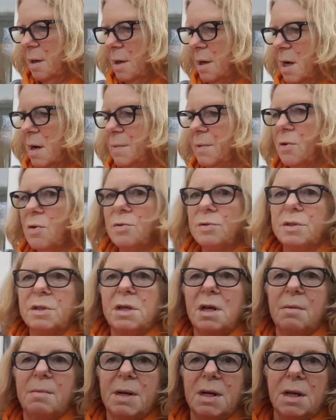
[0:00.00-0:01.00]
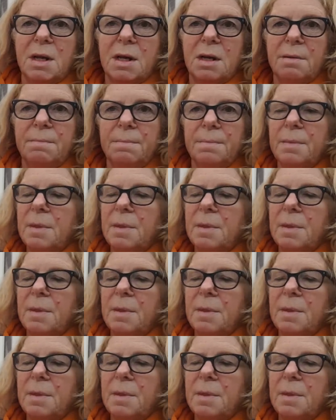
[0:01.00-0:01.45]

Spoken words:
And we've got snowmen there.